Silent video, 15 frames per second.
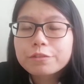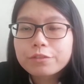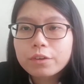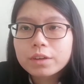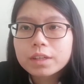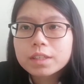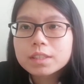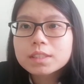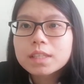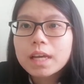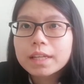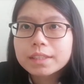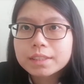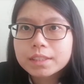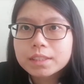focused
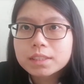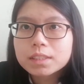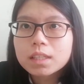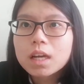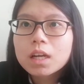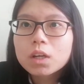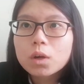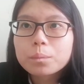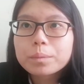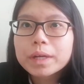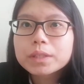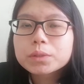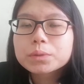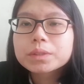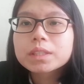and neat
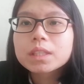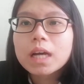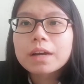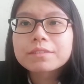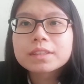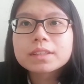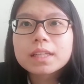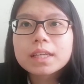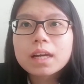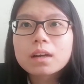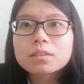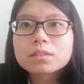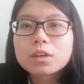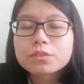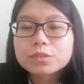compared to the current
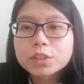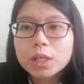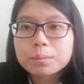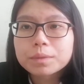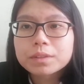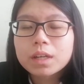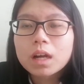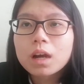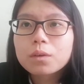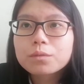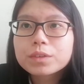layout of Jamirah,